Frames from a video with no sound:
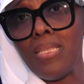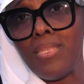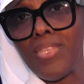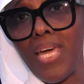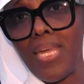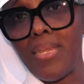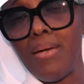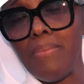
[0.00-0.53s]

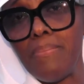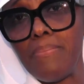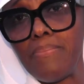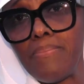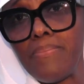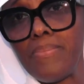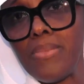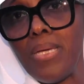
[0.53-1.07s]
that
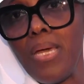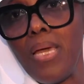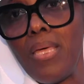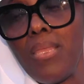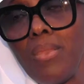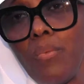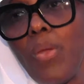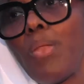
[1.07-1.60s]

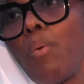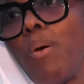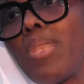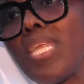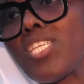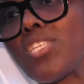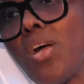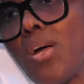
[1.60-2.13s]
we're one
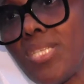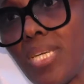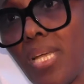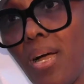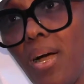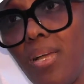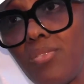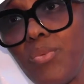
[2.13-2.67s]
nation under
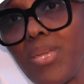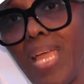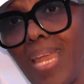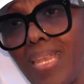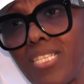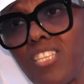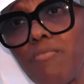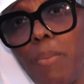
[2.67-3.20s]
God,
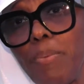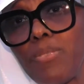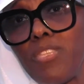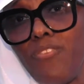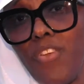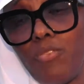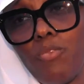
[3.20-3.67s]
regardless of people's faith.